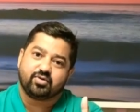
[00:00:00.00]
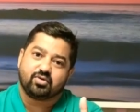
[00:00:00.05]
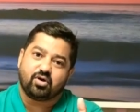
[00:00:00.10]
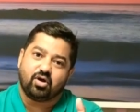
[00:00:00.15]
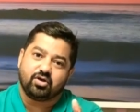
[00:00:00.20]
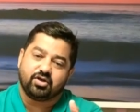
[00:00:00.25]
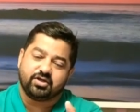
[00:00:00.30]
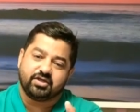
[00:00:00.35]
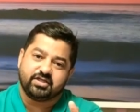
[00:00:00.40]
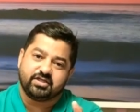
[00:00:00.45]

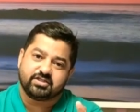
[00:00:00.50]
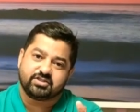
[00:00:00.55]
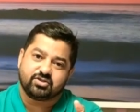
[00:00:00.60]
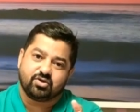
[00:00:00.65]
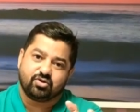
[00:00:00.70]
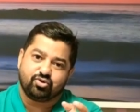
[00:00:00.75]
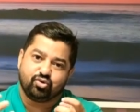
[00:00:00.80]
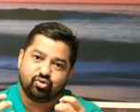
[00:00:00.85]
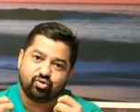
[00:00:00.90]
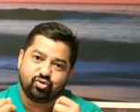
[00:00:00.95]
colonies,
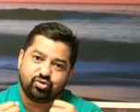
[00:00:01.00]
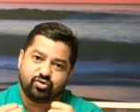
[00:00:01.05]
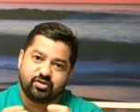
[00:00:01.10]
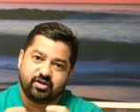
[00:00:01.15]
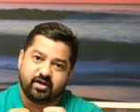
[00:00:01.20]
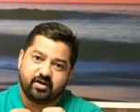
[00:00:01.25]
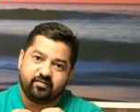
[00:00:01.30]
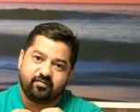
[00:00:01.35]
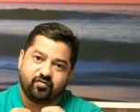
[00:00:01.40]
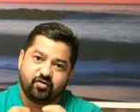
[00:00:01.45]
or you could
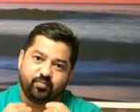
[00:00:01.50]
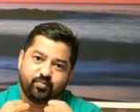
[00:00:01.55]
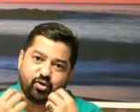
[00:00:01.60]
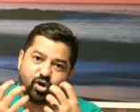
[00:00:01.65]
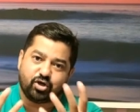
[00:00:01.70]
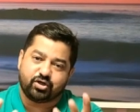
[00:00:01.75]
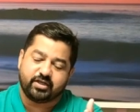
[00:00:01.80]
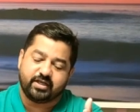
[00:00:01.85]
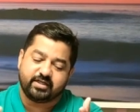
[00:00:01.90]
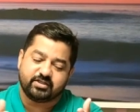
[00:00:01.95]
for
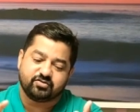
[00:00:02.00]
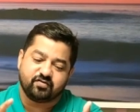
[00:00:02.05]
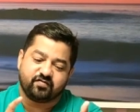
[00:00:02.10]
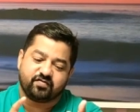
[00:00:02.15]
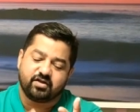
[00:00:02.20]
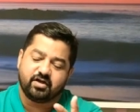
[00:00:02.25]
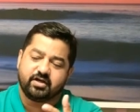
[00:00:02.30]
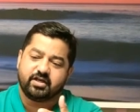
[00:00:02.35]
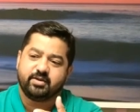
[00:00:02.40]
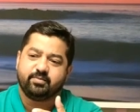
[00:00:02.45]
plottings
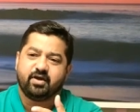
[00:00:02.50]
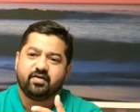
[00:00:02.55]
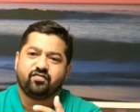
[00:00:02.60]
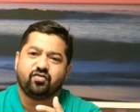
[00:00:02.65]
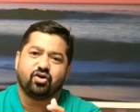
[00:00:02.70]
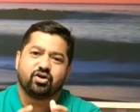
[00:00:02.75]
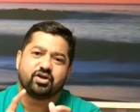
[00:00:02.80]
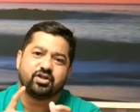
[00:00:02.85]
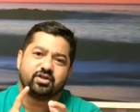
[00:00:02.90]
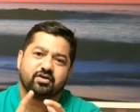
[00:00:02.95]
of 30 by
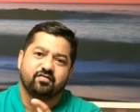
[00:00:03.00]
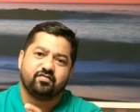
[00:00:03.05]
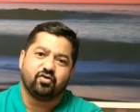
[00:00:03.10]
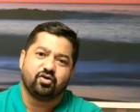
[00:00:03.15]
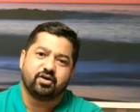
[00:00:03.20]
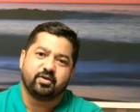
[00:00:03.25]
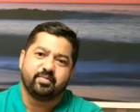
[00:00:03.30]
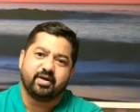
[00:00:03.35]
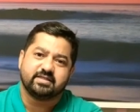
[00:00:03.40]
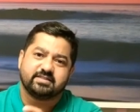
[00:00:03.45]
40 or
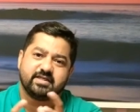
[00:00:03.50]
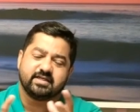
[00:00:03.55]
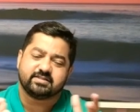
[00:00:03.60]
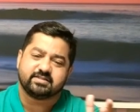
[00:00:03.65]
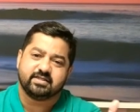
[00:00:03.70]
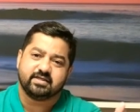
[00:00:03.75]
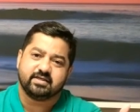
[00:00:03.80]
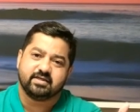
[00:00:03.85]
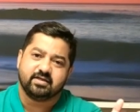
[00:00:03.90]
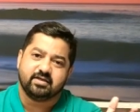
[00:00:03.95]
40 by
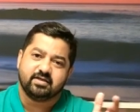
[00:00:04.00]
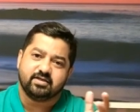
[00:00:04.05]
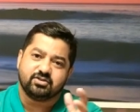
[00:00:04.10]
60.